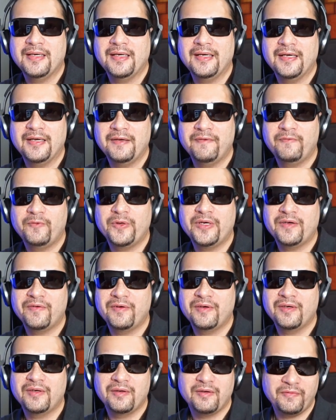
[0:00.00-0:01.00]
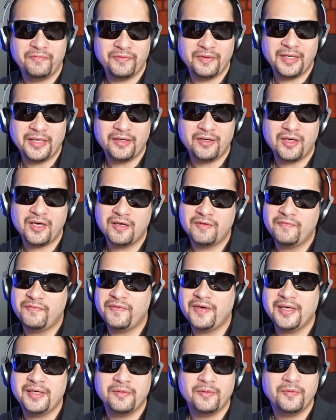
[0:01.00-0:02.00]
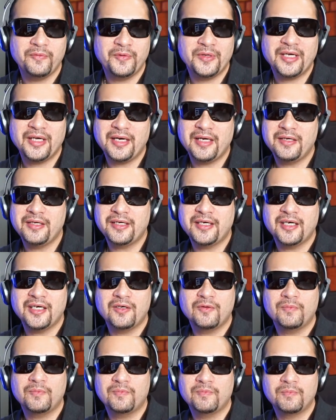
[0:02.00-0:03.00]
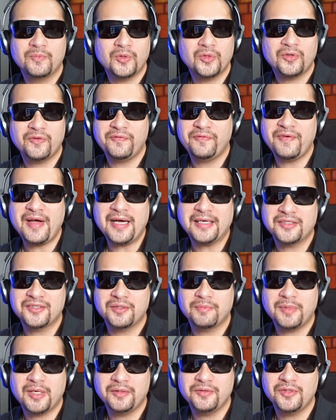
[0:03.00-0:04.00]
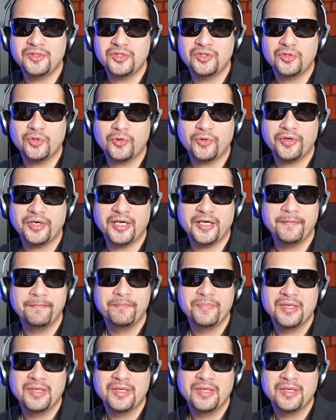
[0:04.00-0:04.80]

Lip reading: If later on if we get any kind of more facts about the story,